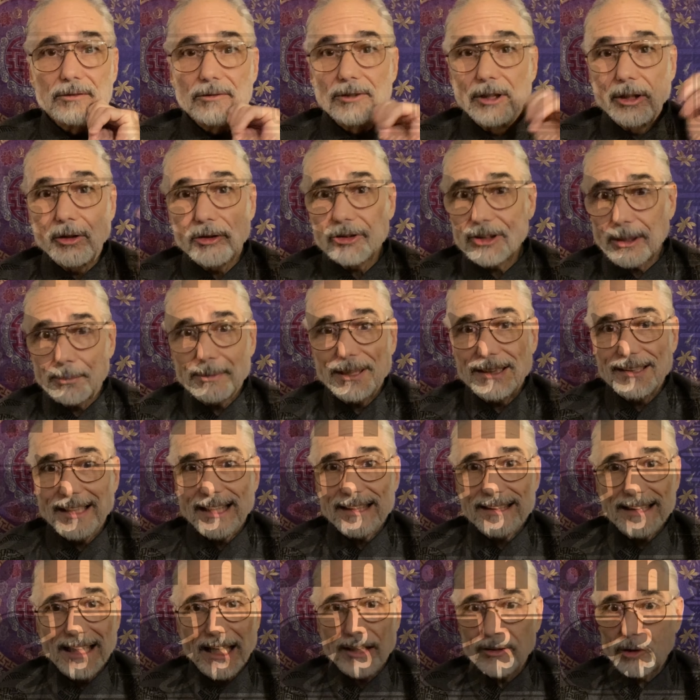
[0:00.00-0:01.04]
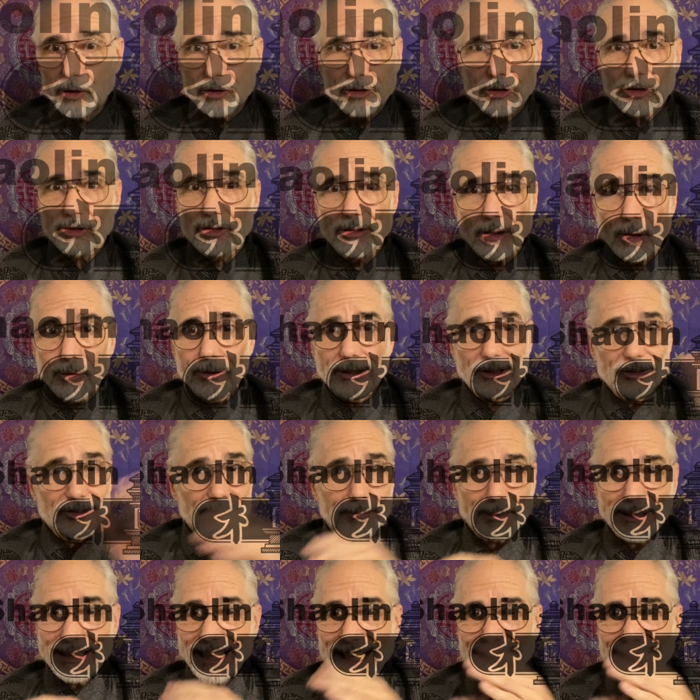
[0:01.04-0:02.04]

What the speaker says: Something like that. Those are slogans, but they